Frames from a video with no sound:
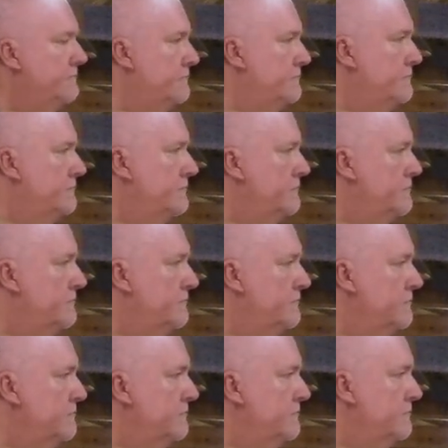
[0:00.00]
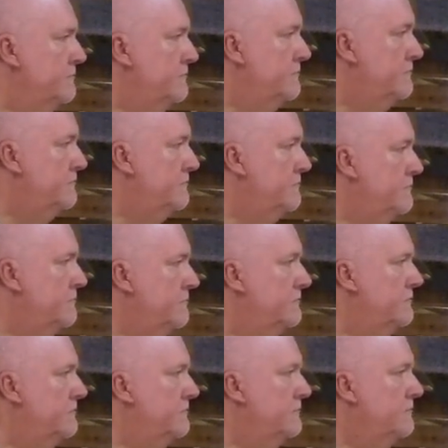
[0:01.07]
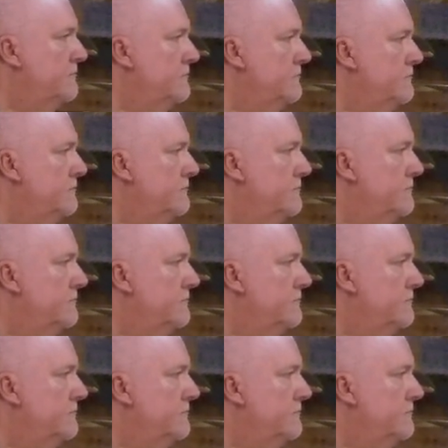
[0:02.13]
[no speech]